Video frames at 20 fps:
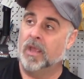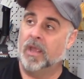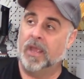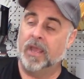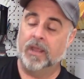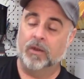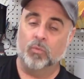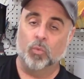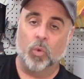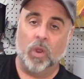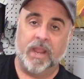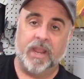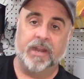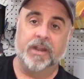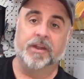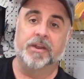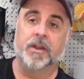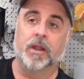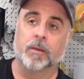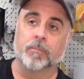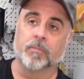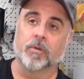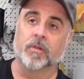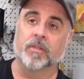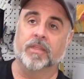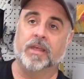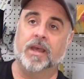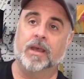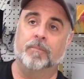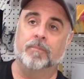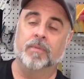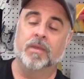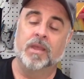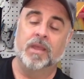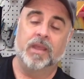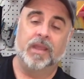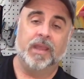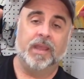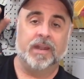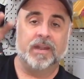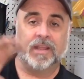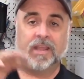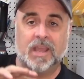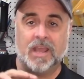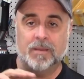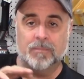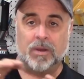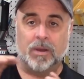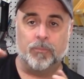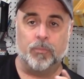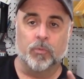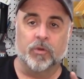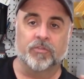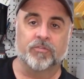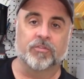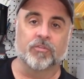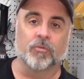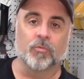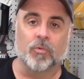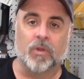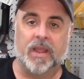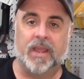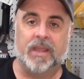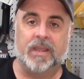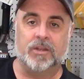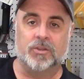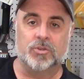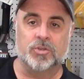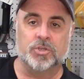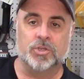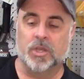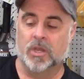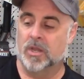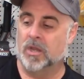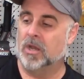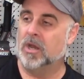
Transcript: and weighed a number of them and came up with the range